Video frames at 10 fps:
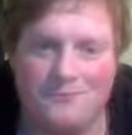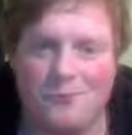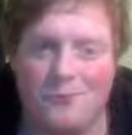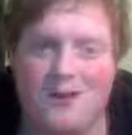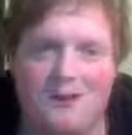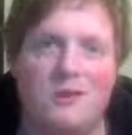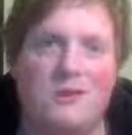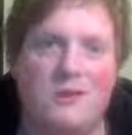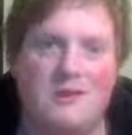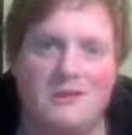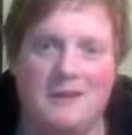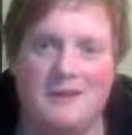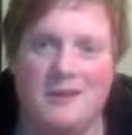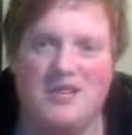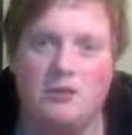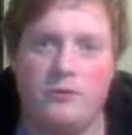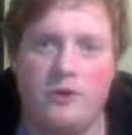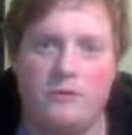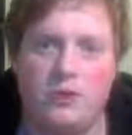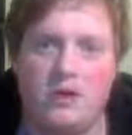went along in the history
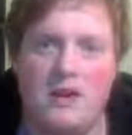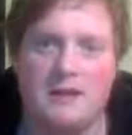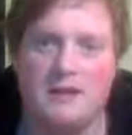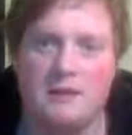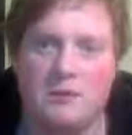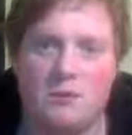of chess,